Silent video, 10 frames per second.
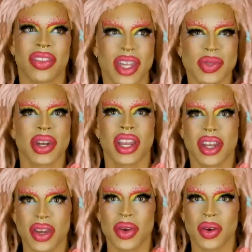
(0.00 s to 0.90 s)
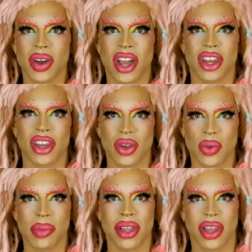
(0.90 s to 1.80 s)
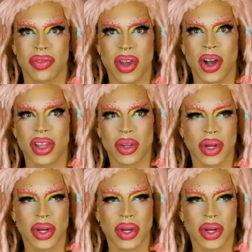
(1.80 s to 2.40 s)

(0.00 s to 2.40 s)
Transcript: And that's when I knew what my life calling